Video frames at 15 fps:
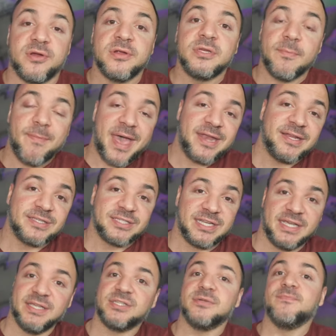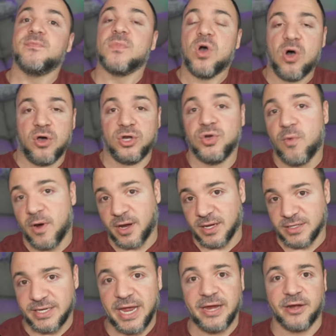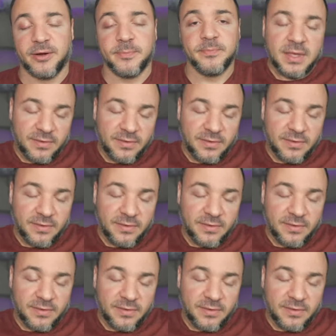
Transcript: dependencies onto our container.